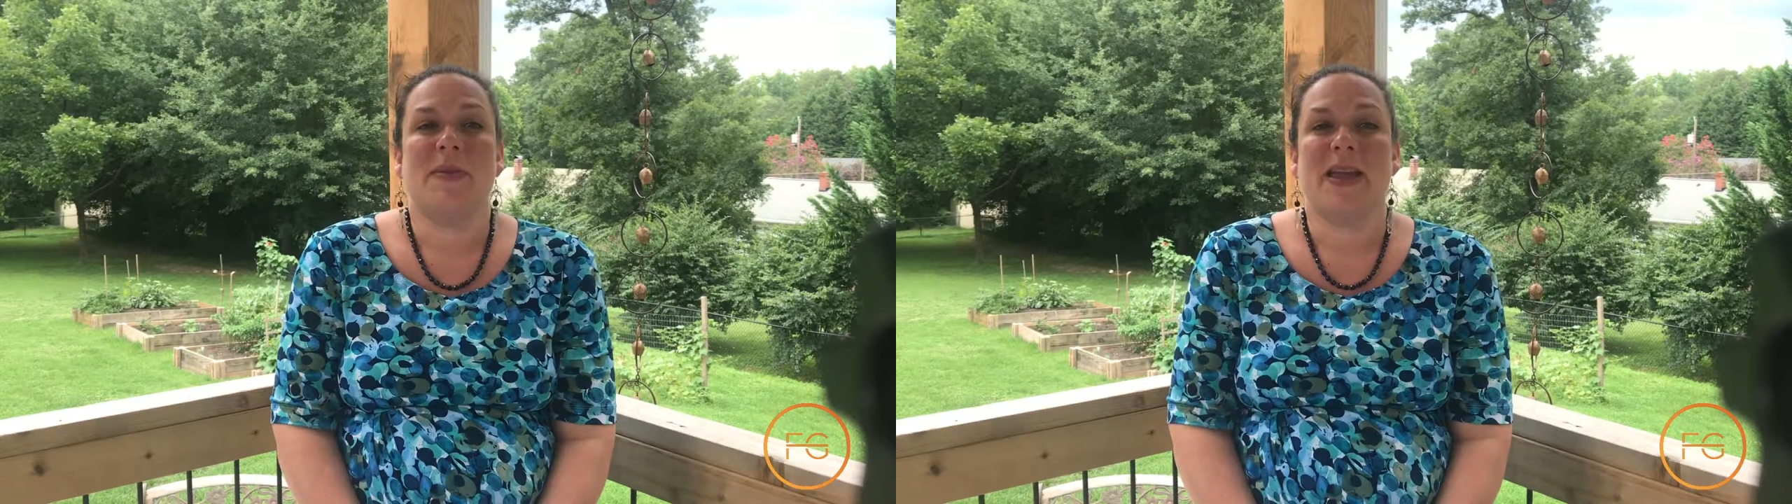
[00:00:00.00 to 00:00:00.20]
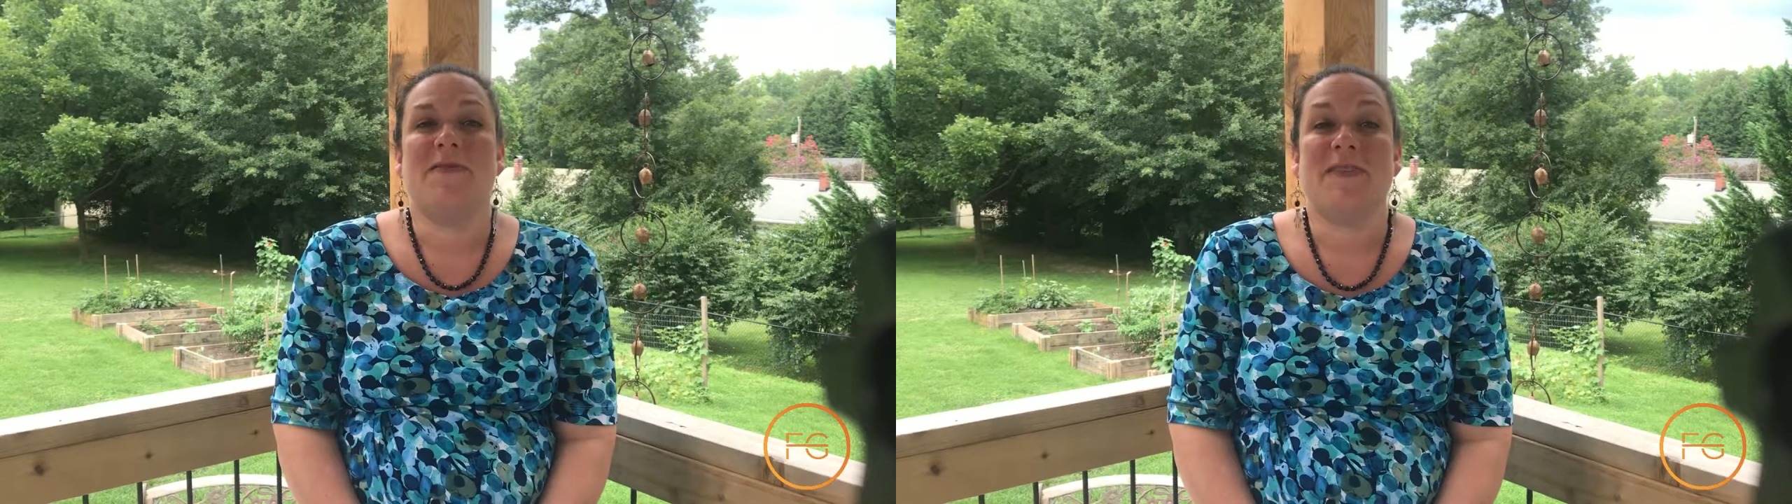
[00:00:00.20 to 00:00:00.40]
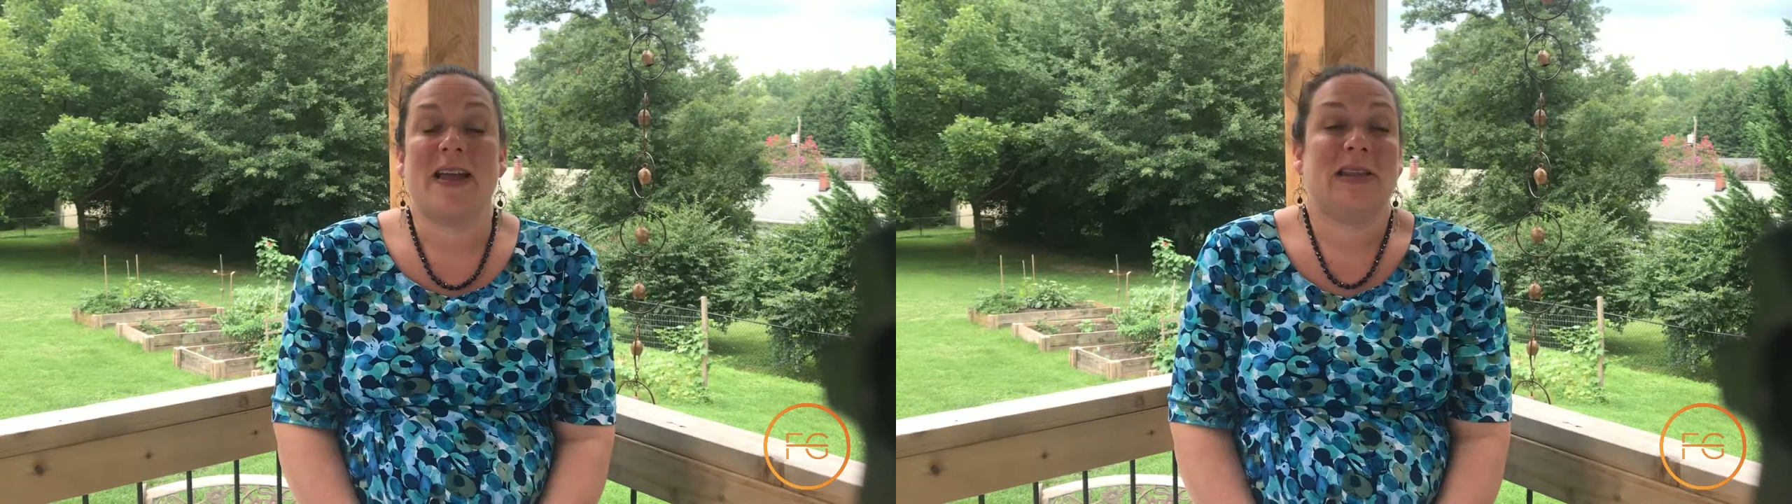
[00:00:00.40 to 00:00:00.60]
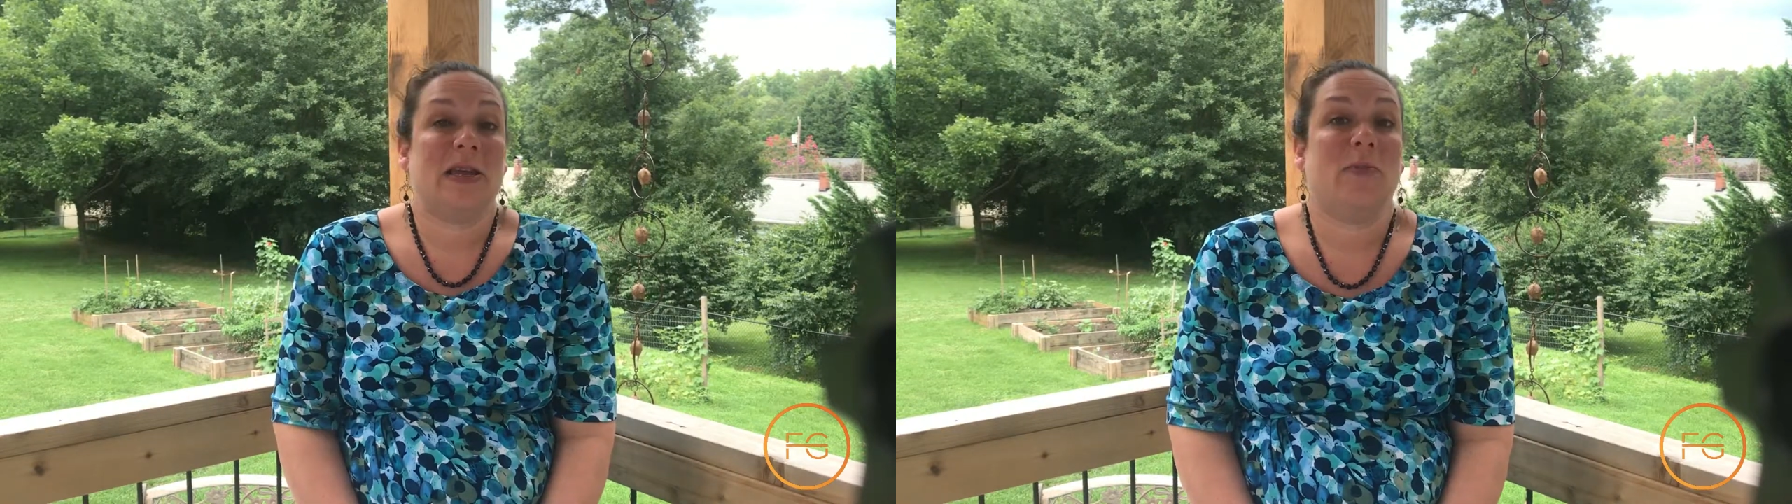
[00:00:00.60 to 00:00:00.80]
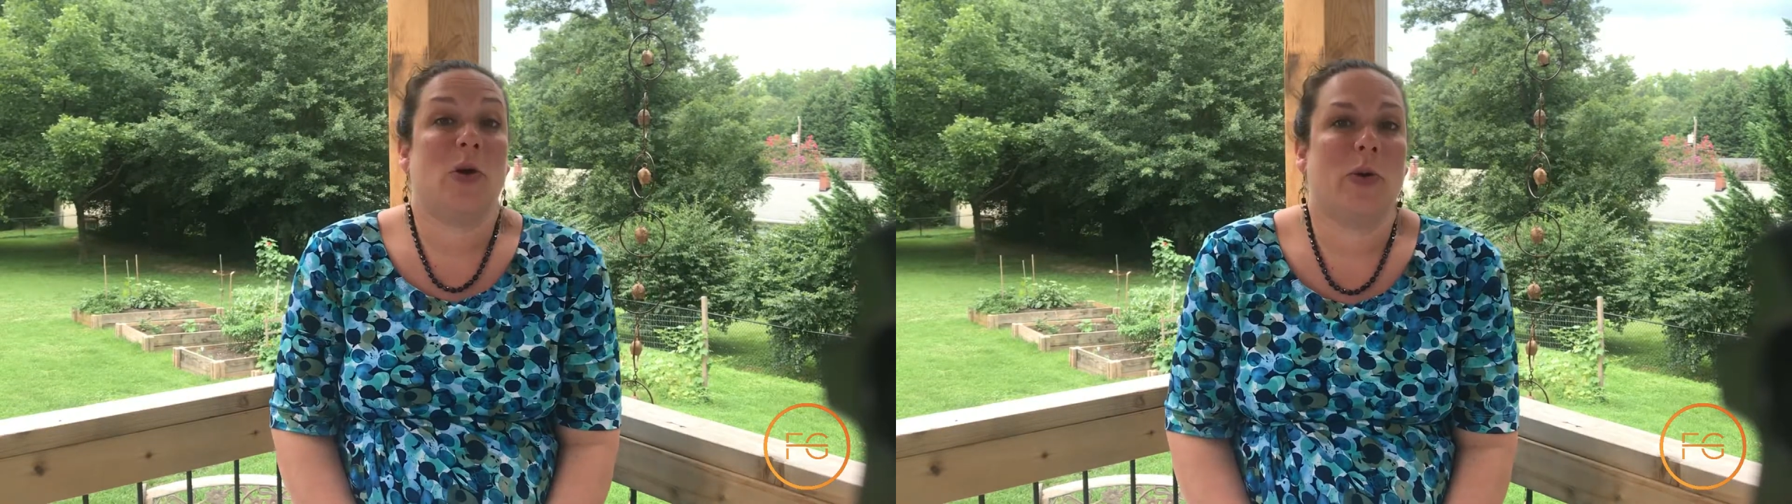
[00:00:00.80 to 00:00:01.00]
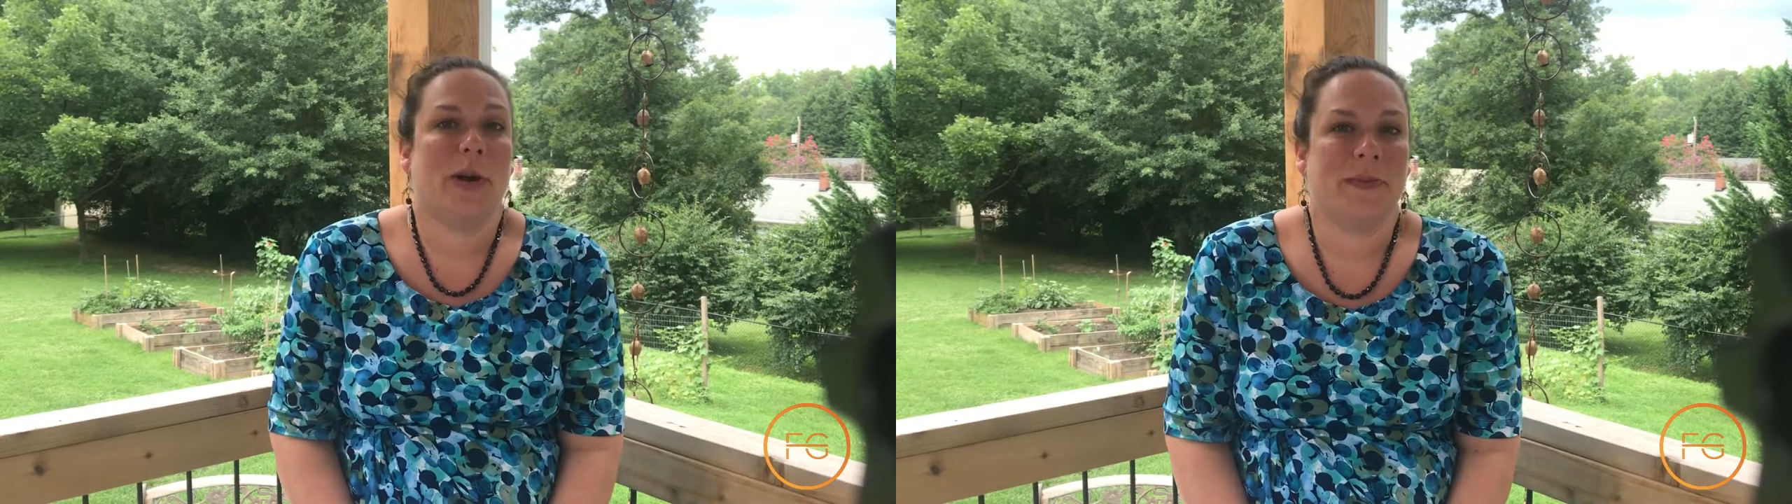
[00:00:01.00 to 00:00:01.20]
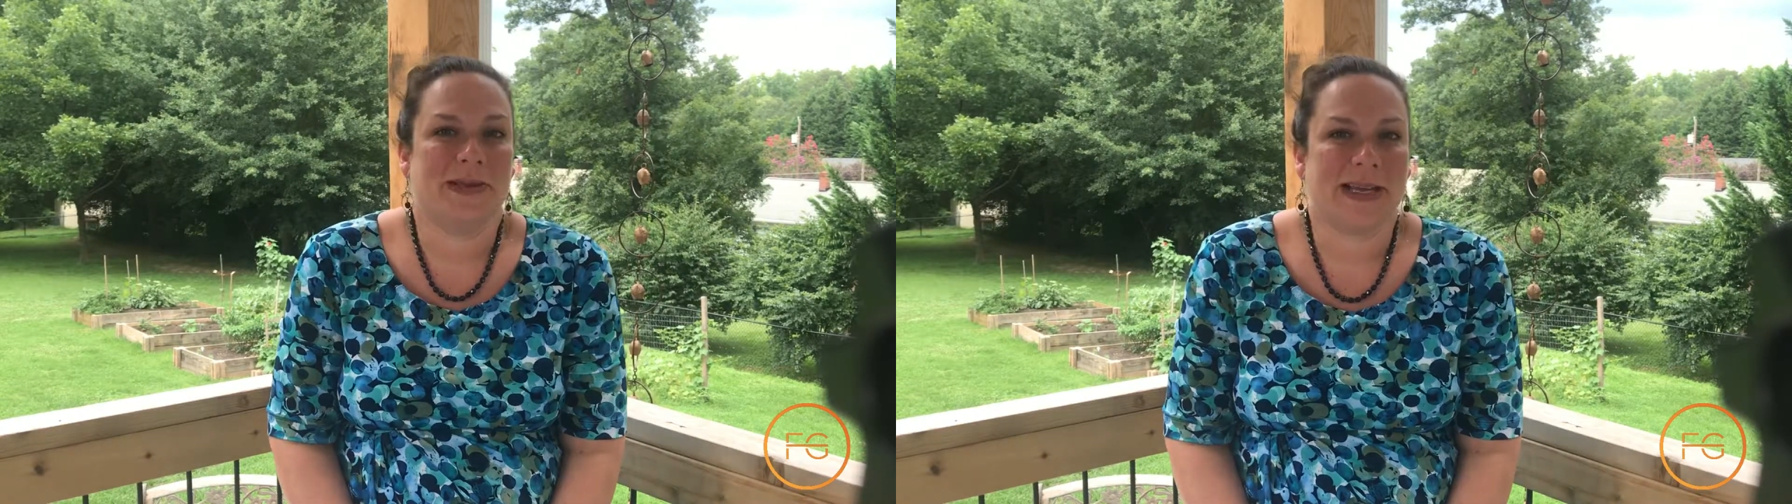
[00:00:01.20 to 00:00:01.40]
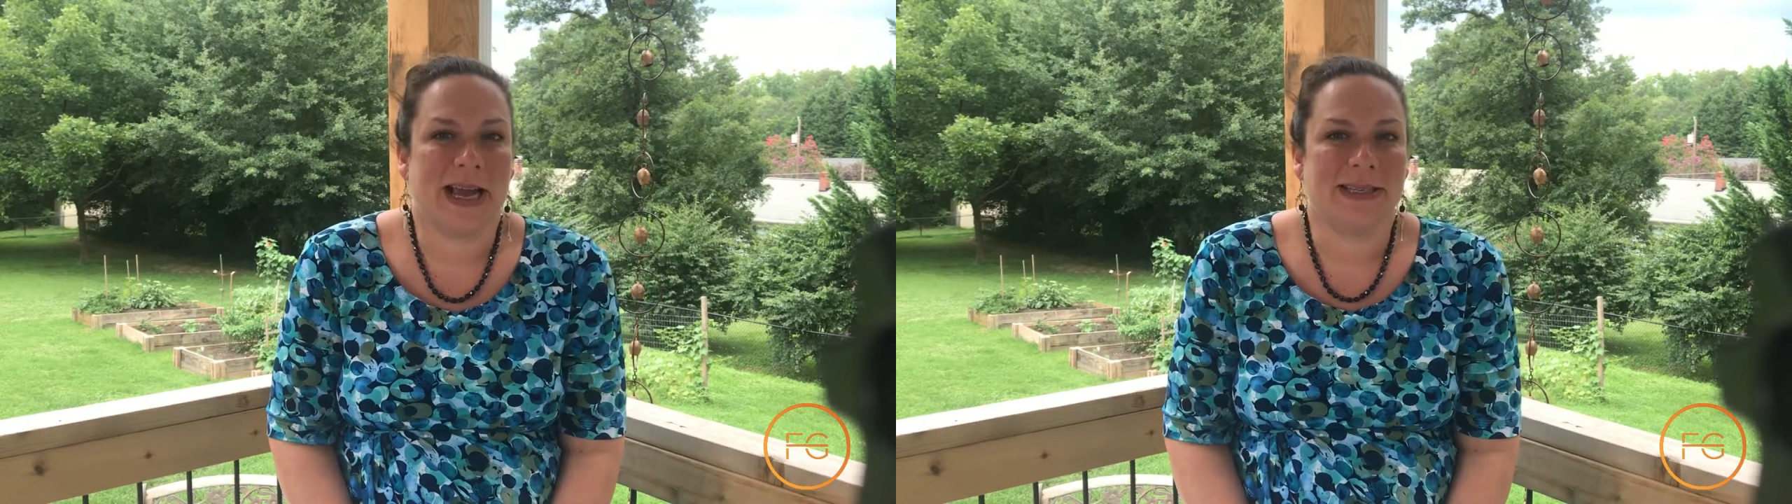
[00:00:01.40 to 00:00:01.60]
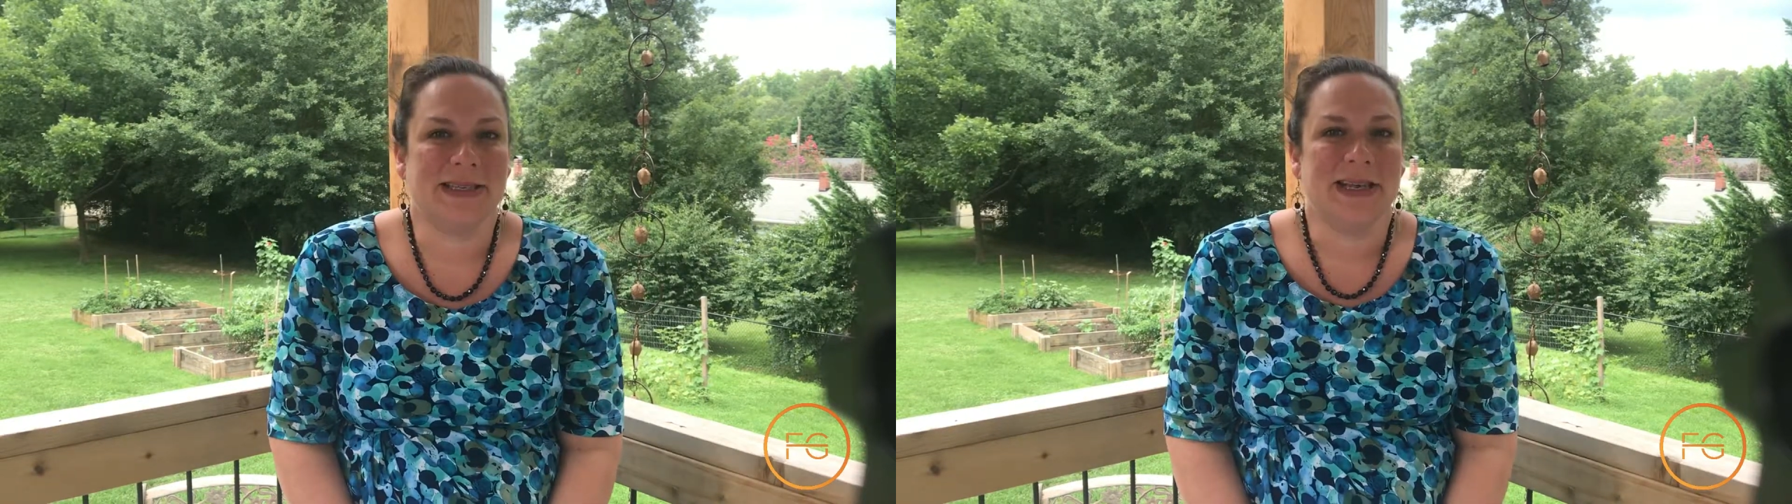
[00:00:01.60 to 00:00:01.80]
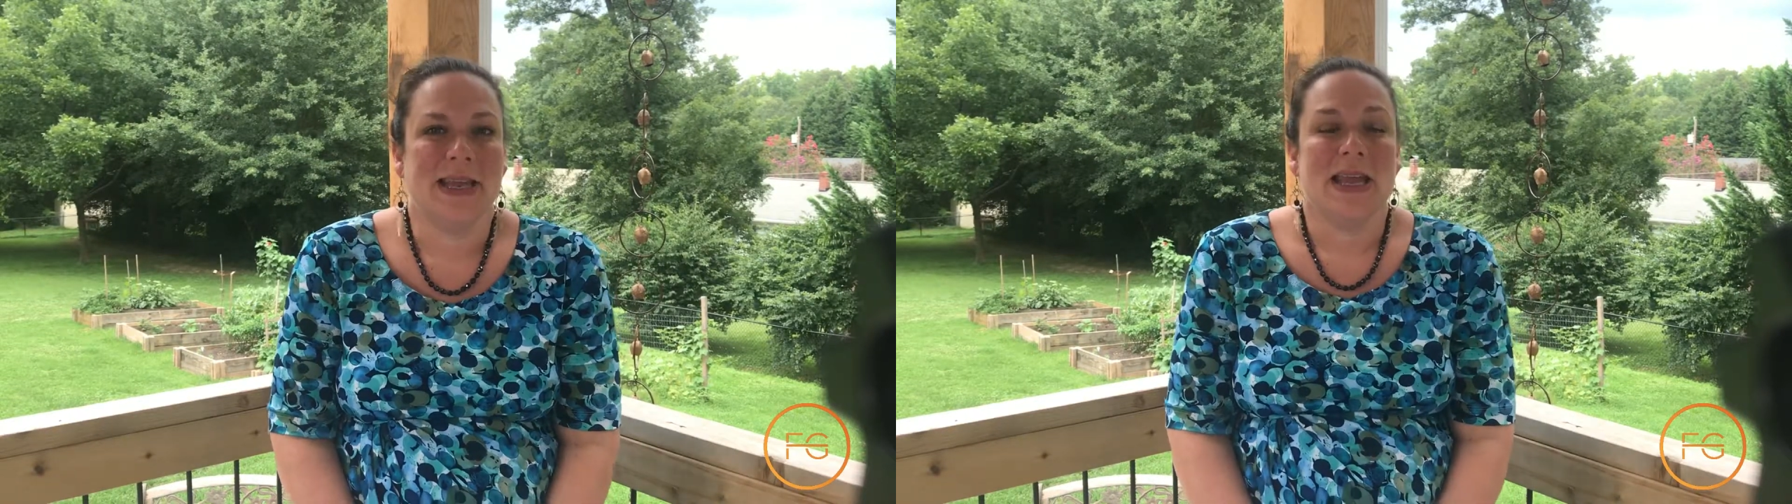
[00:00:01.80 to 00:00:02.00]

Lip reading: in failing program designs.